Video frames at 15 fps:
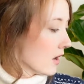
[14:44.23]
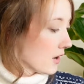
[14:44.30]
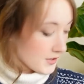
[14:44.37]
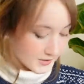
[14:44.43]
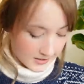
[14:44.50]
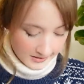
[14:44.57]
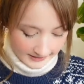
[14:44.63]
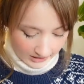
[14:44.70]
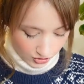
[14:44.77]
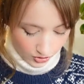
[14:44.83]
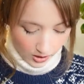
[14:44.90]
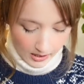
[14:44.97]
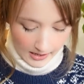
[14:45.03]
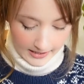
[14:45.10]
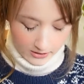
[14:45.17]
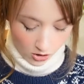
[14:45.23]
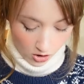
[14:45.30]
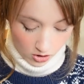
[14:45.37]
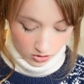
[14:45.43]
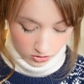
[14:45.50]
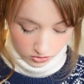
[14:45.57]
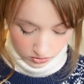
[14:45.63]
So then I tried
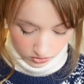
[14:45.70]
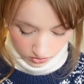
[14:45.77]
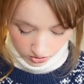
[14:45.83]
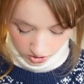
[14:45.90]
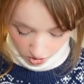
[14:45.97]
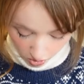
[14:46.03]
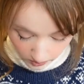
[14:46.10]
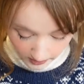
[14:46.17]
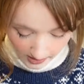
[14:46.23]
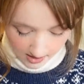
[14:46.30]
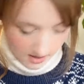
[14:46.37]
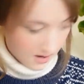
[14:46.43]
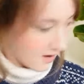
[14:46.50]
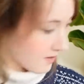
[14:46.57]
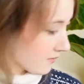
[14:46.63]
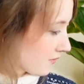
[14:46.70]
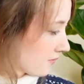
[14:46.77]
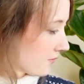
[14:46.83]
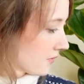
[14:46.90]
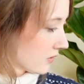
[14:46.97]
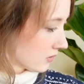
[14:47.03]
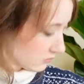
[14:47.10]
on 2.5,